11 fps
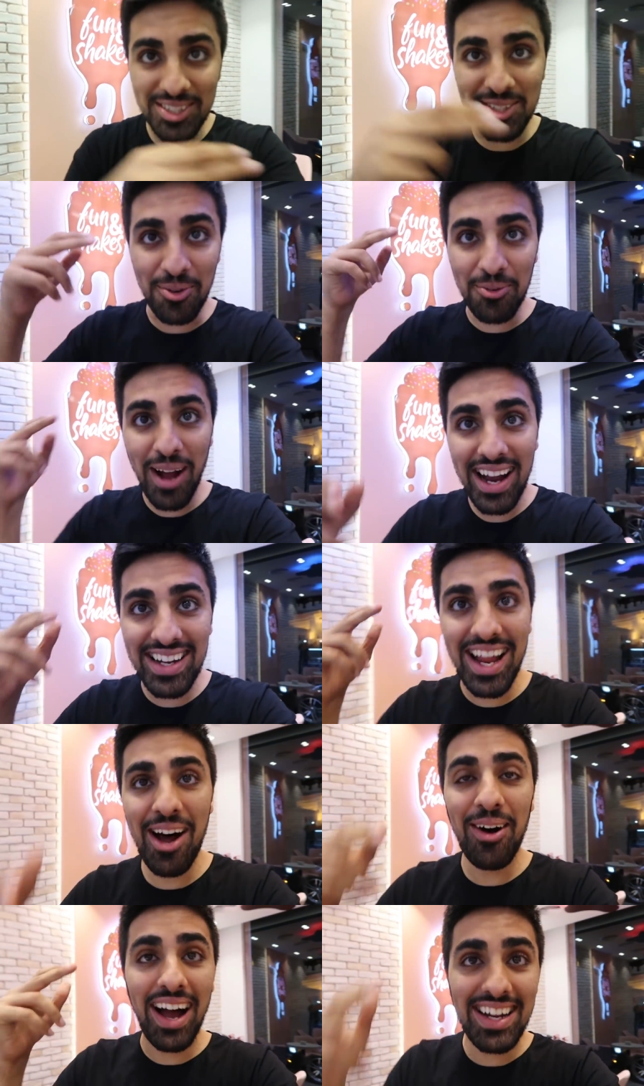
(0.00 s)
boys, so right
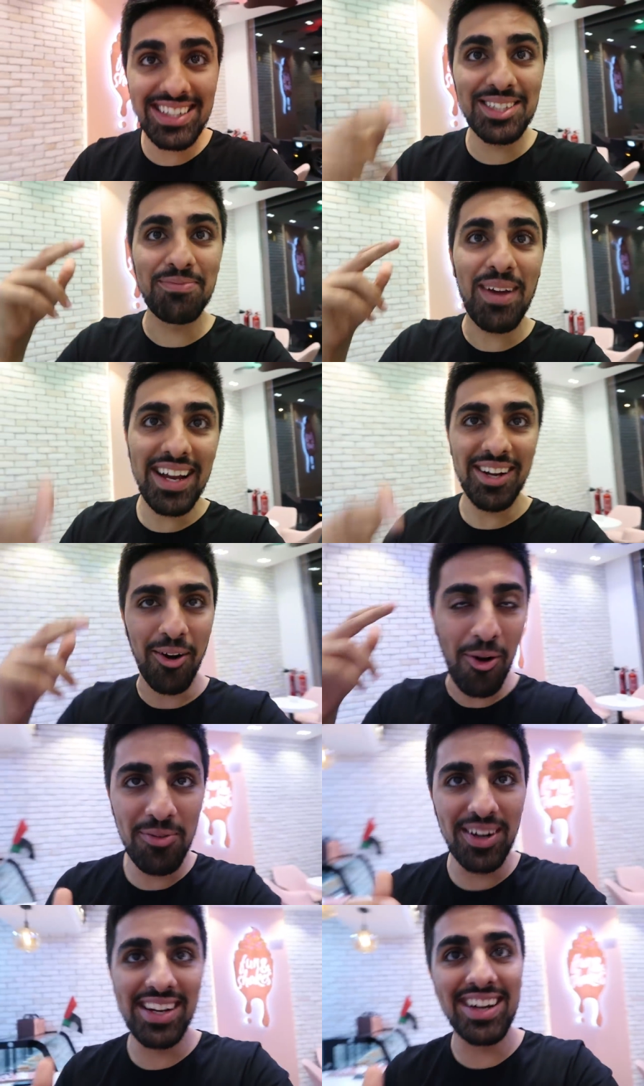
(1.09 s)
now I just made it
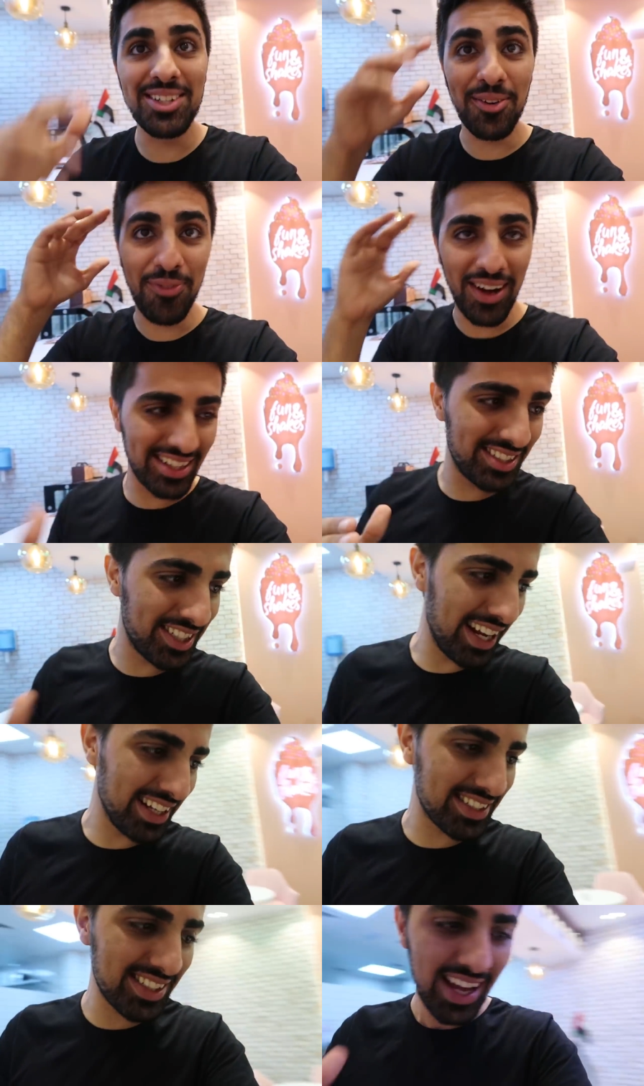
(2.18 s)
over here to Fun and
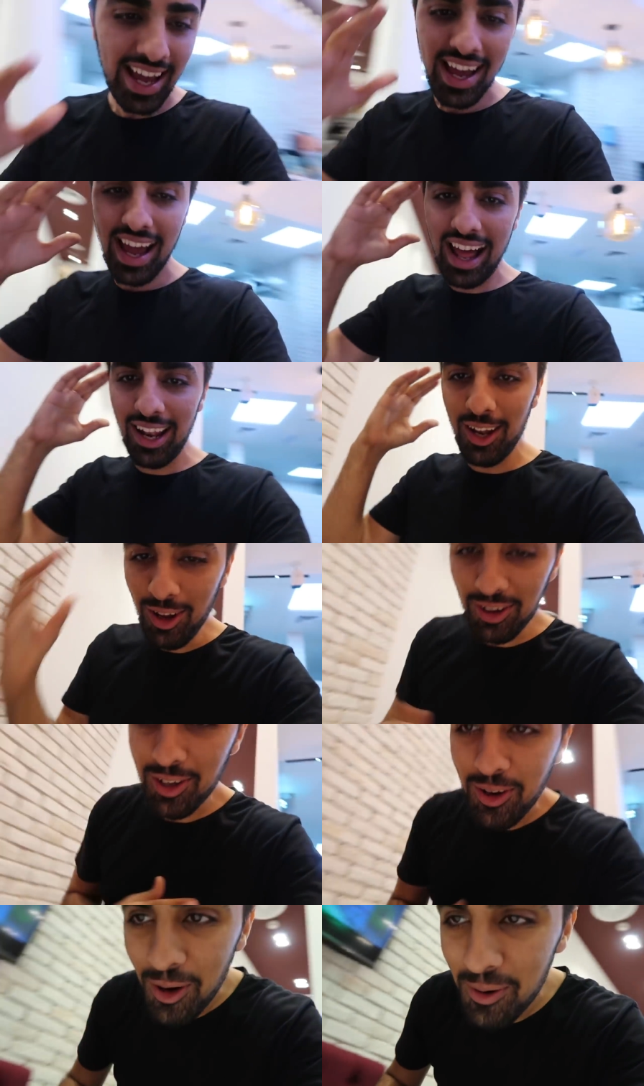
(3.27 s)
Shakes, and
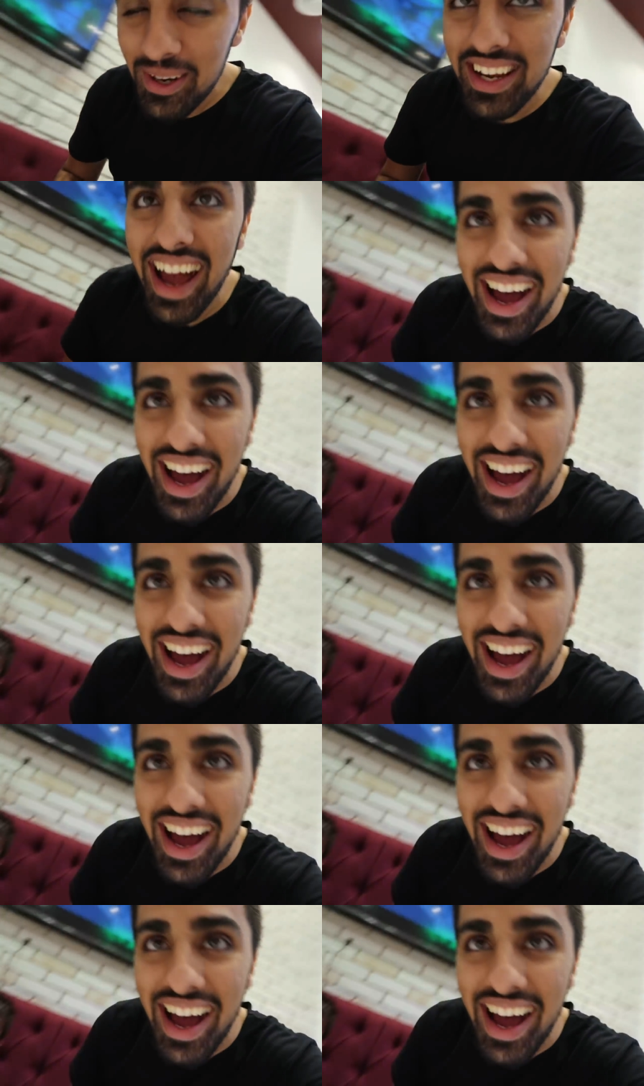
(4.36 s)
look who we